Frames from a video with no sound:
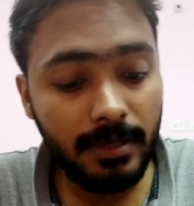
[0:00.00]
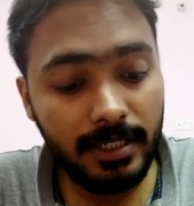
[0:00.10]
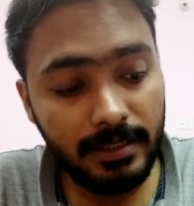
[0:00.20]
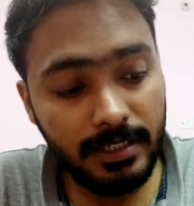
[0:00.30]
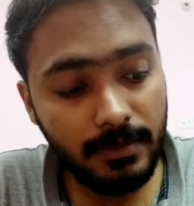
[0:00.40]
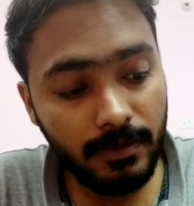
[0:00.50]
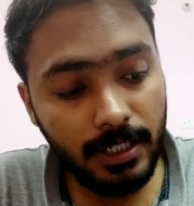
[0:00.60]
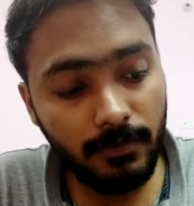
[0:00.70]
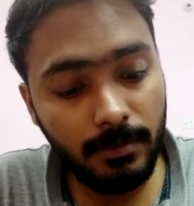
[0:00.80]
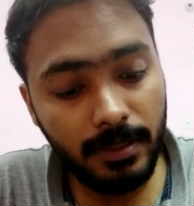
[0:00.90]
but in this
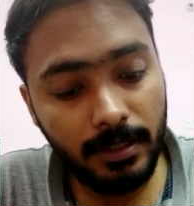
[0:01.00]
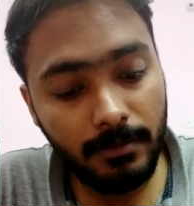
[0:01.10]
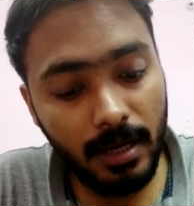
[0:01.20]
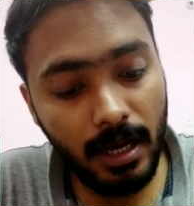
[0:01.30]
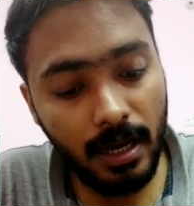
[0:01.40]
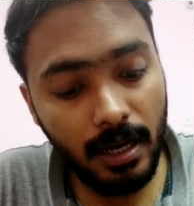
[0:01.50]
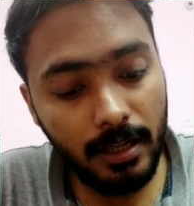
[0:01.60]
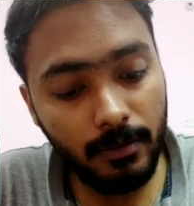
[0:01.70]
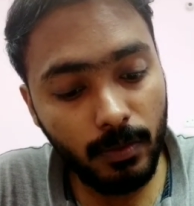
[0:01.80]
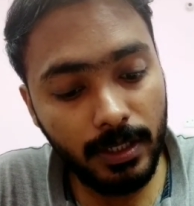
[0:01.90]
one it will become
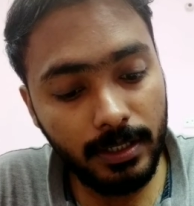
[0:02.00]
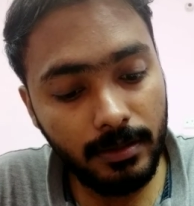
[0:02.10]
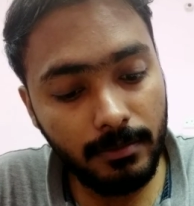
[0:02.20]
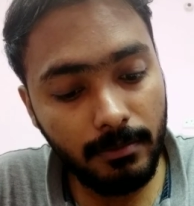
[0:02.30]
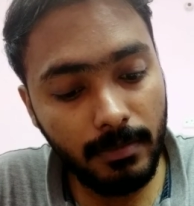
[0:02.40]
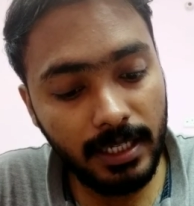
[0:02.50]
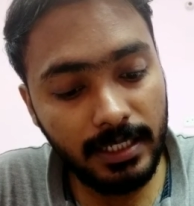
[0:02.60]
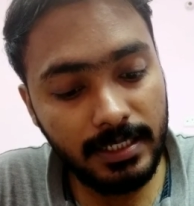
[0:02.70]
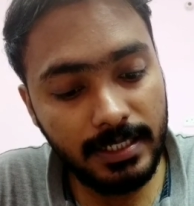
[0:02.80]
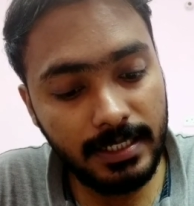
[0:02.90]
r1
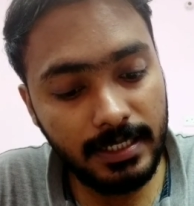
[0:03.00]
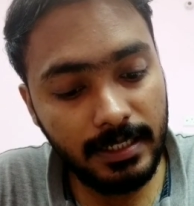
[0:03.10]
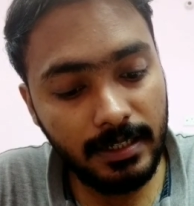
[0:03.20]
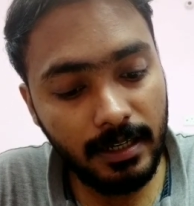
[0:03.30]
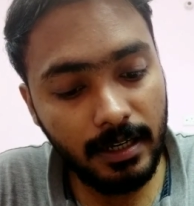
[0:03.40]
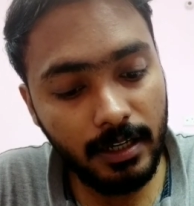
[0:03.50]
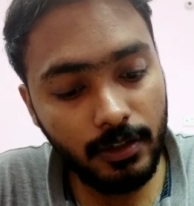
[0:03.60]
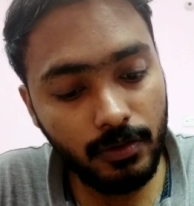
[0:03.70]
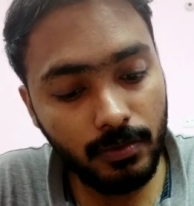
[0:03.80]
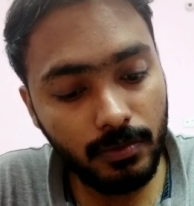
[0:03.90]
minus
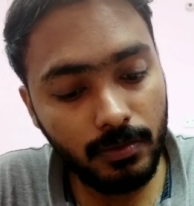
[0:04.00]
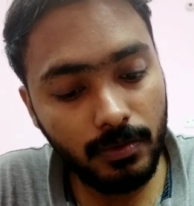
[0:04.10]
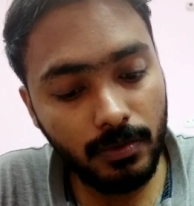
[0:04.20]
r2.